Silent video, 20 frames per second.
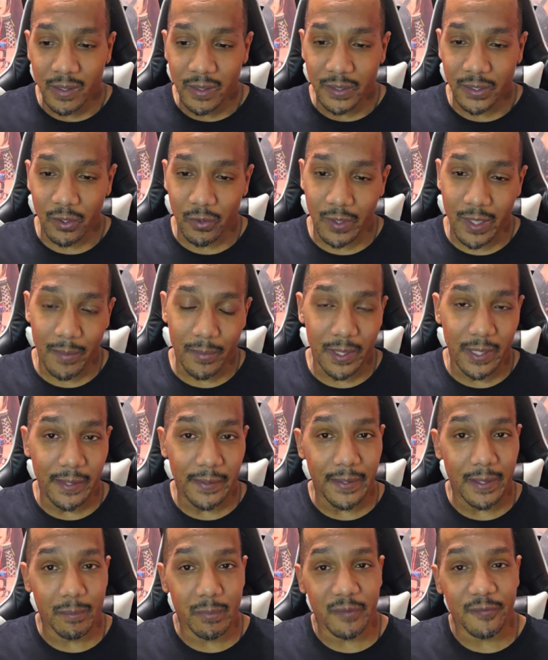So coming in
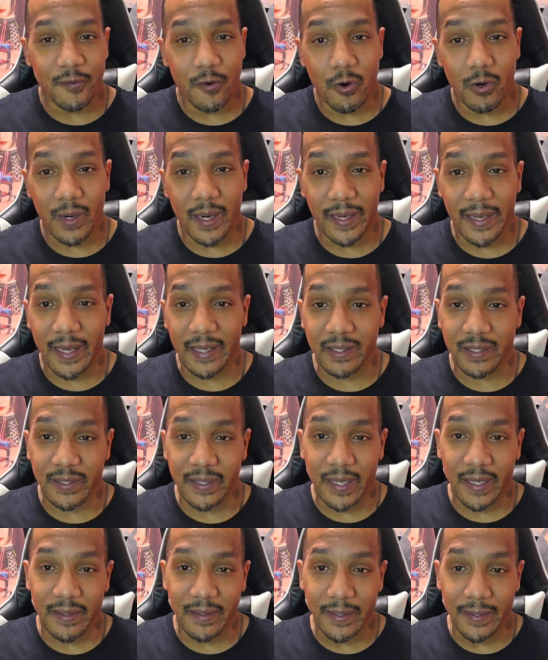at number 4, I got to
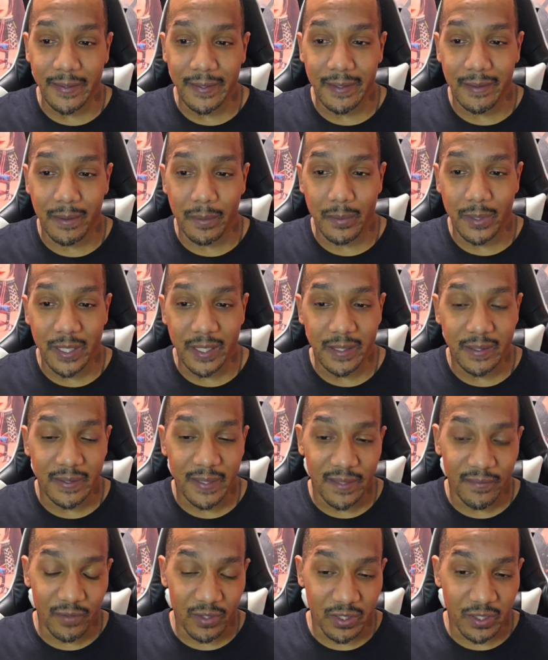say the WWE
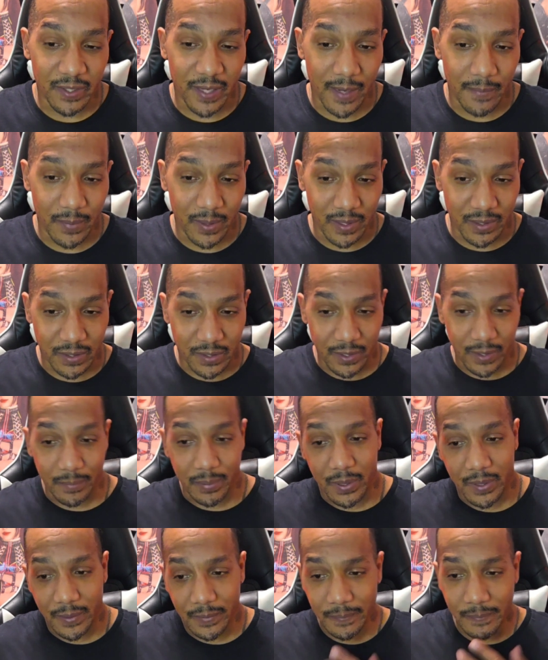Divas
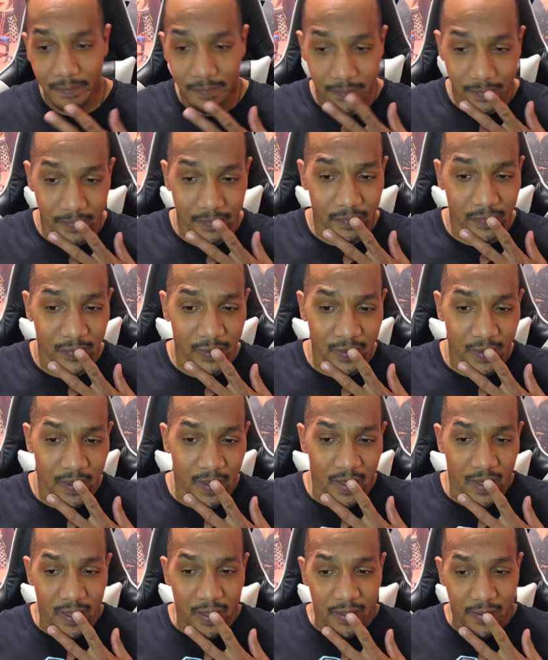Championship.
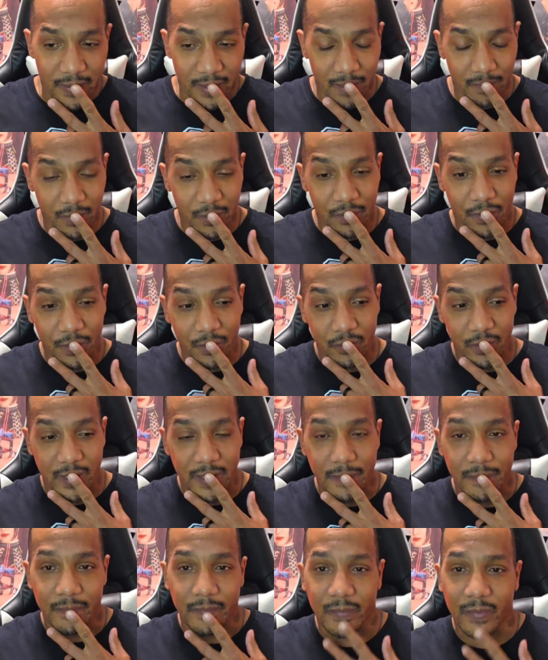Number
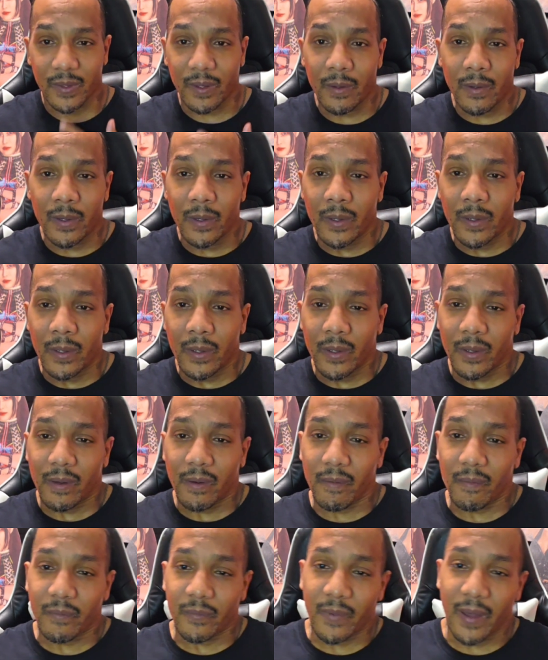3,
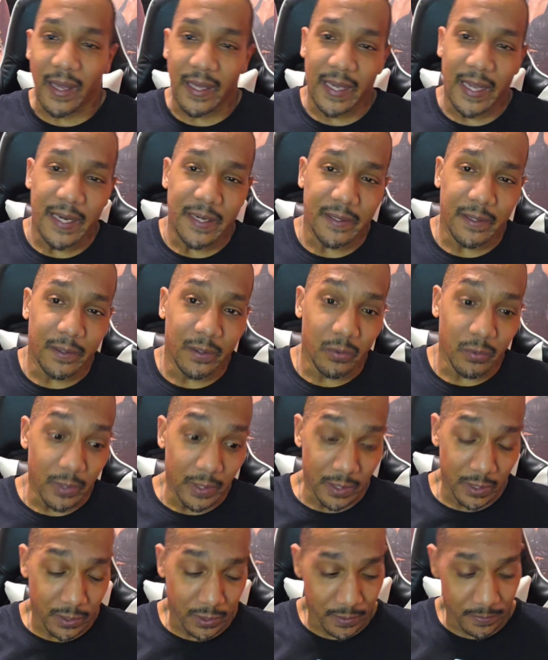I hate to do
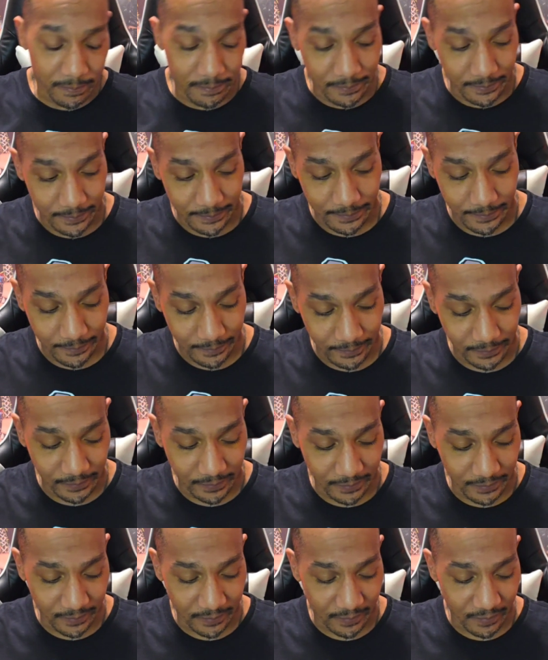this.
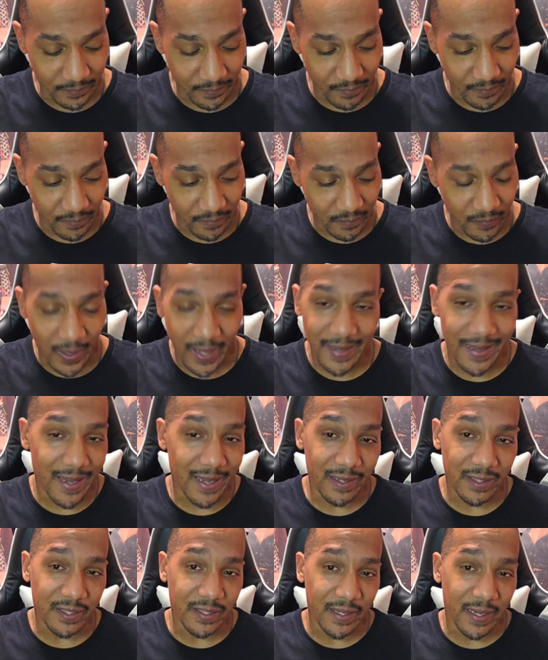I
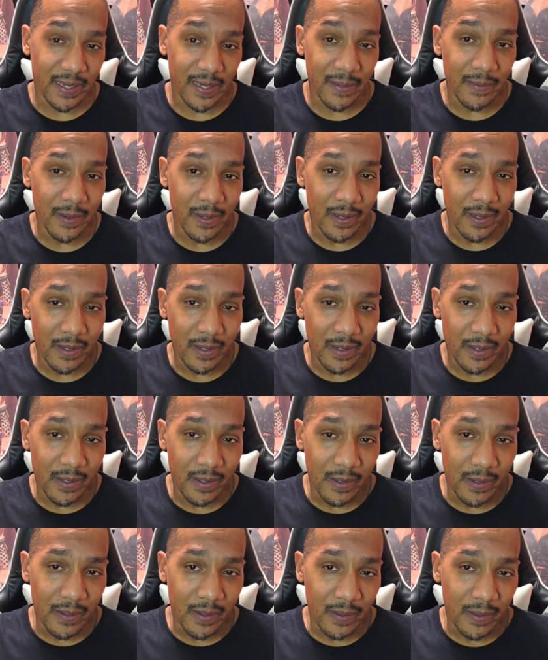got to say
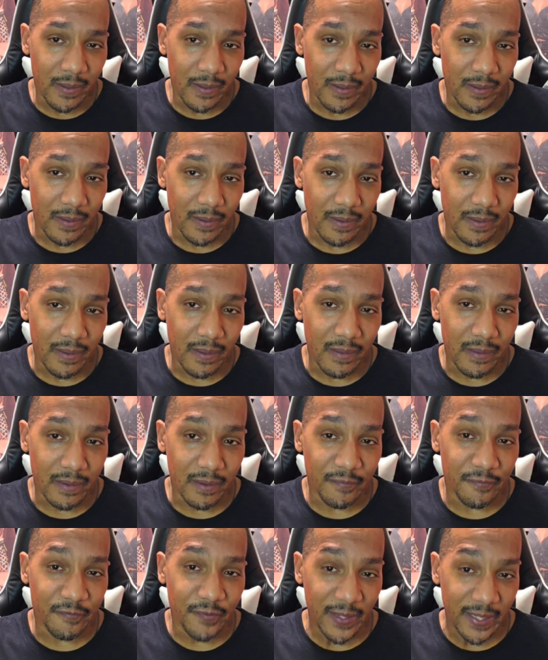
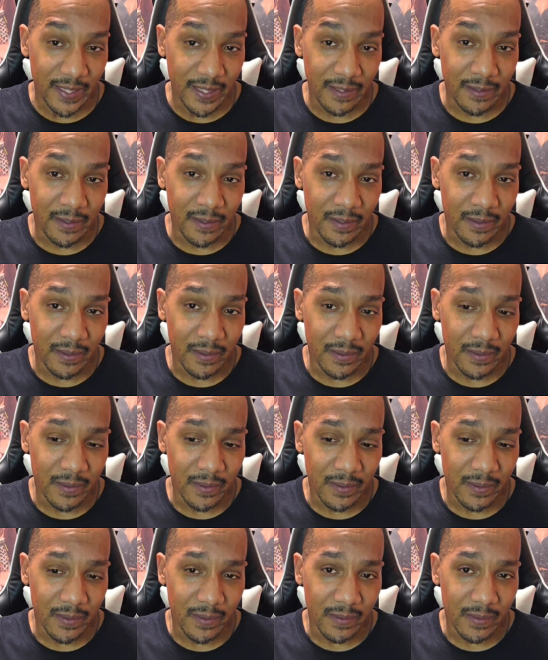the Fiend
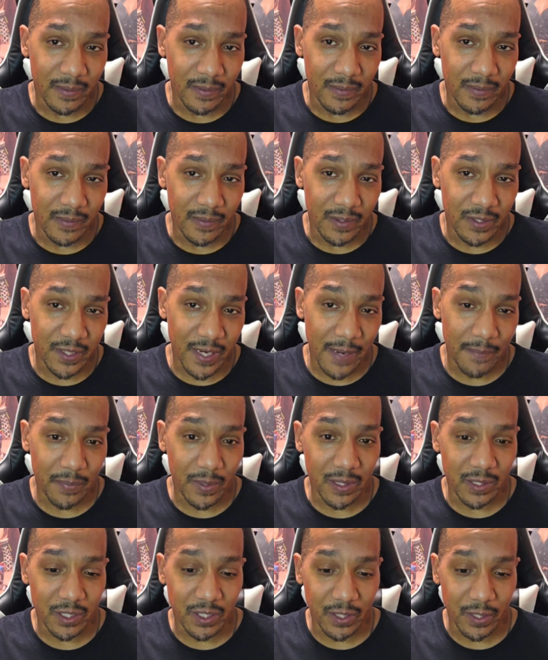
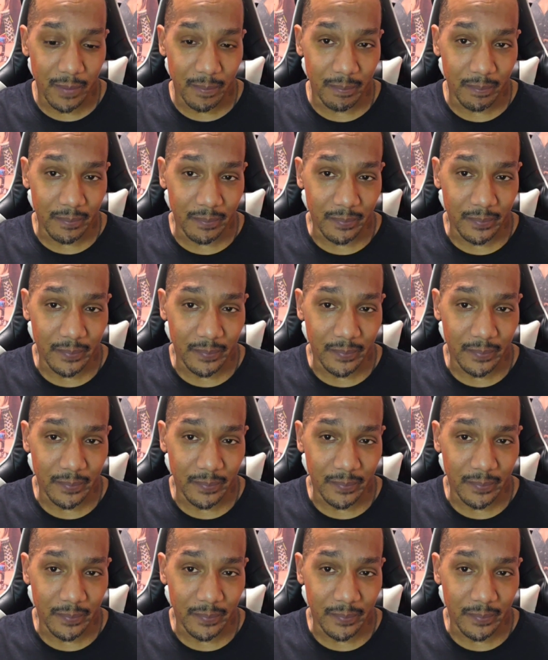Championship.